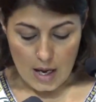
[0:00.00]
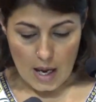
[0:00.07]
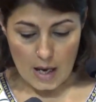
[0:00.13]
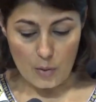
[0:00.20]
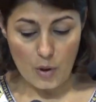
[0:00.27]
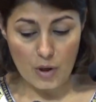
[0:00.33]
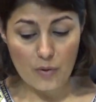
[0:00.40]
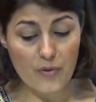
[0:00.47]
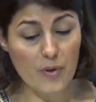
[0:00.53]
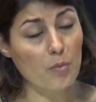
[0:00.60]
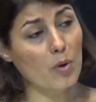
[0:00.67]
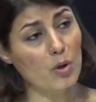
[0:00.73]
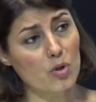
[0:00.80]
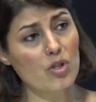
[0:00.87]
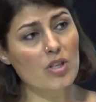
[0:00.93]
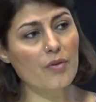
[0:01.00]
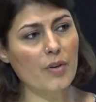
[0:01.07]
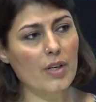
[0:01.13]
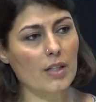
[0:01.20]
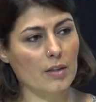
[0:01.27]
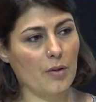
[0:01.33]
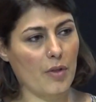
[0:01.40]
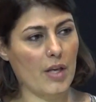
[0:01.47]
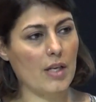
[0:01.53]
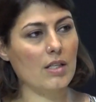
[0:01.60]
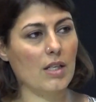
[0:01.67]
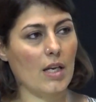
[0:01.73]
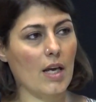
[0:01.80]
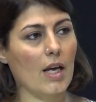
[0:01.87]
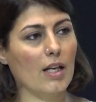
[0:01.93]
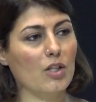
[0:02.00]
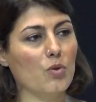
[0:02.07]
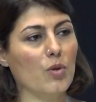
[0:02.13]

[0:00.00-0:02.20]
And one of the most difficult things they had